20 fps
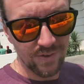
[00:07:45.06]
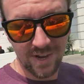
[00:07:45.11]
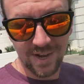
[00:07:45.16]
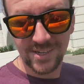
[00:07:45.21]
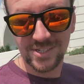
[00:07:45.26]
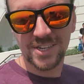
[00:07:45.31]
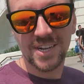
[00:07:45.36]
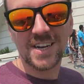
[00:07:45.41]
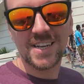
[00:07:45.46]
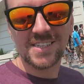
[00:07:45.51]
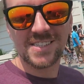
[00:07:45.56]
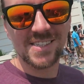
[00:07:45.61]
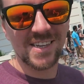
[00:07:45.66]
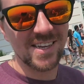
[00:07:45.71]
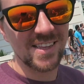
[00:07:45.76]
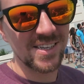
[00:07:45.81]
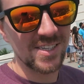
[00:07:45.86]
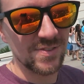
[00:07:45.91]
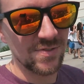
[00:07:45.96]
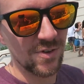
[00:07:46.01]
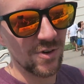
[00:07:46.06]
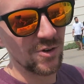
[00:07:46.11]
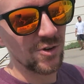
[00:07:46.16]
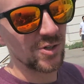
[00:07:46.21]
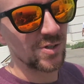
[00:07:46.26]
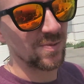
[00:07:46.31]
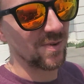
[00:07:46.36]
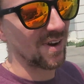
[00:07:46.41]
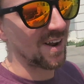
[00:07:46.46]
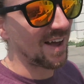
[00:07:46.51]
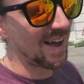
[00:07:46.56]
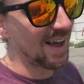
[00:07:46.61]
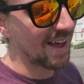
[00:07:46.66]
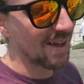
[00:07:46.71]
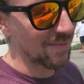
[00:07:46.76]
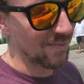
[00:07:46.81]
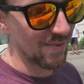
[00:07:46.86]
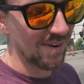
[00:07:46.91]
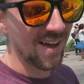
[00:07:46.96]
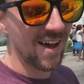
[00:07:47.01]
if you guys are getting sick of these views, but I
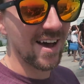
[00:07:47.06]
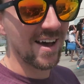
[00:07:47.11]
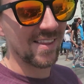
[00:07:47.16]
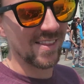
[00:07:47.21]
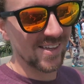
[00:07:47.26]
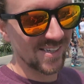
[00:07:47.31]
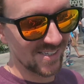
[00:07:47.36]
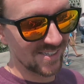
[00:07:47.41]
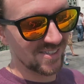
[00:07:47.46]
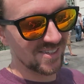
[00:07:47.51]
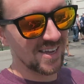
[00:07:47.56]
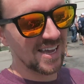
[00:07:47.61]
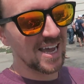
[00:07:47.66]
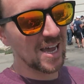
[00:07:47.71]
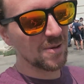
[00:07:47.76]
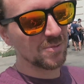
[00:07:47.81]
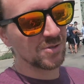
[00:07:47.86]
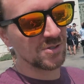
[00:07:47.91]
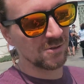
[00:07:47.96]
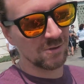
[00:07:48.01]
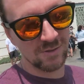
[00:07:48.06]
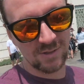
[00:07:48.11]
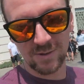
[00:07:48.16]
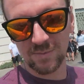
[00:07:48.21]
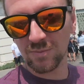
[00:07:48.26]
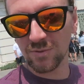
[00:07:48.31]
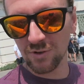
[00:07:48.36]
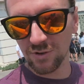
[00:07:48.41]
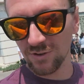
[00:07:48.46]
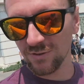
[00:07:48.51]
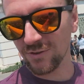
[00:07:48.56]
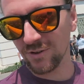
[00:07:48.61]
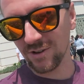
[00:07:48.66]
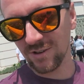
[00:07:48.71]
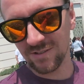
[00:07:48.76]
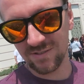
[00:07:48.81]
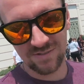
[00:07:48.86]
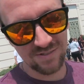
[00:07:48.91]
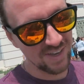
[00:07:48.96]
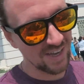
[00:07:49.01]
am not. This is absolutely
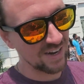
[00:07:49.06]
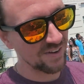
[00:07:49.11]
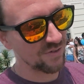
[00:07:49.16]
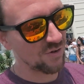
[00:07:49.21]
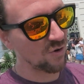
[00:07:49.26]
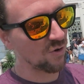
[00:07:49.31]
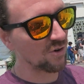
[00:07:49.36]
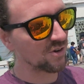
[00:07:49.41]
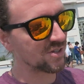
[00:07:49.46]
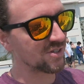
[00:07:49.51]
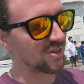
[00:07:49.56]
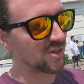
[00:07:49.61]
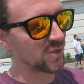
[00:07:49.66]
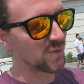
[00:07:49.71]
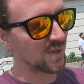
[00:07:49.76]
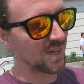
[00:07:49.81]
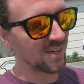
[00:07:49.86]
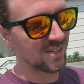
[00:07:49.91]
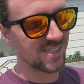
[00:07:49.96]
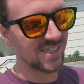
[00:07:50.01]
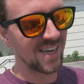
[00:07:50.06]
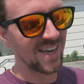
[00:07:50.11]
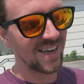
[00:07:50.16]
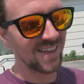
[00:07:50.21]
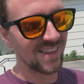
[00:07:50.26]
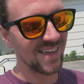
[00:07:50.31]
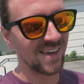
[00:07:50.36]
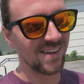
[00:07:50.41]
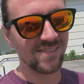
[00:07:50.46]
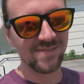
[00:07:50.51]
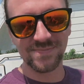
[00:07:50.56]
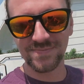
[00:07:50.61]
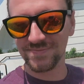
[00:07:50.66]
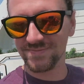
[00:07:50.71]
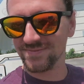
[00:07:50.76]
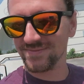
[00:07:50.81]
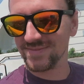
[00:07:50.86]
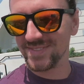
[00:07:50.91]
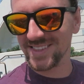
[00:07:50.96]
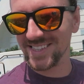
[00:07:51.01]
beautiful. And of course, goes without saying that
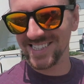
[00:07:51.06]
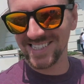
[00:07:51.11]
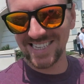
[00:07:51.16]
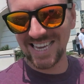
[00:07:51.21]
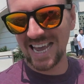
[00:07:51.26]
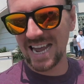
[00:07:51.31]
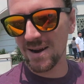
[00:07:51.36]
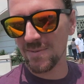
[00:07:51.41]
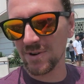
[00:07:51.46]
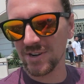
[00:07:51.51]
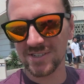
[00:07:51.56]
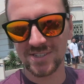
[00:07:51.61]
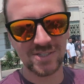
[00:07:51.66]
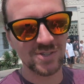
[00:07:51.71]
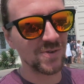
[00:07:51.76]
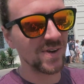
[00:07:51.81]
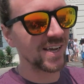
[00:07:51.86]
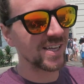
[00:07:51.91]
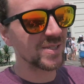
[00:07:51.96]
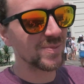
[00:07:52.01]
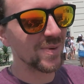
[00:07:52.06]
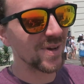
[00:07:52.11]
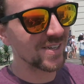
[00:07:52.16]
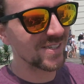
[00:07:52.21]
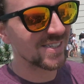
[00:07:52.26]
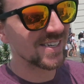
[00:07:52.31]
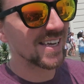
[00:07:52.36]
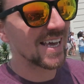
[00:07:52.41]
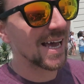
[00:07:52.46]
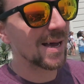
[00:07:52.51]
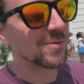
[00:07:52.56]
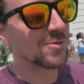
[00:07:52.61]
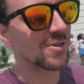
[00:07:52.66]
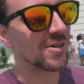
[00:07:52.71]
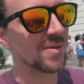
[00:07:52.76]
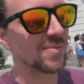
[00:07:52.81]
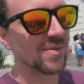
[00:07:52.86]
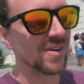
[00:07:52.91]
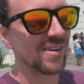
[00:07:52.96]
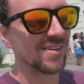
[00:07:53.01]
this camera is doing its best to
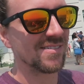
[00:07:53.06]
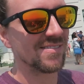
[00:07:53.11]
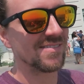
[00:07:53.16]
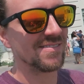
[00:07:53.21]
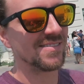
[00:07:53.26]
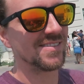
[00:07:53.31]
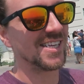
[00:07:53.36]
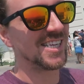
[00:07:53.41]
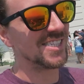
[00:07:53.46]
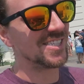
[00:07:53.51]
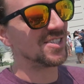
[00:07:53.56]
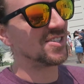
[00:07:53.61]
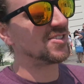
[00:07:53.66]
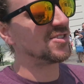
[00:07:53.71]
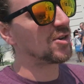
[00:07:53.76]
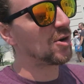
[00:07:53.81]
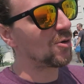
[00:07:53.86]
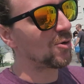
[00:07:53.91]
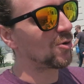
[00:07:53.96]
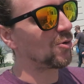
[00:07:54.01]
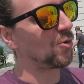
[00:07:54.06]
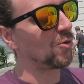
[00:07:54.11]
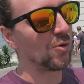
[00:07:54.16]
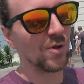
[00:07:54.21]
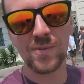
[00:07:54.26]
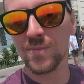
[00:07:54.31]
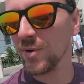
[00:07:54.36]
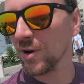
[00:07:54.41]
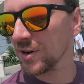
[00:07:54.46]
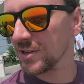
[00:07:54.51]
capture it, but this is so cool in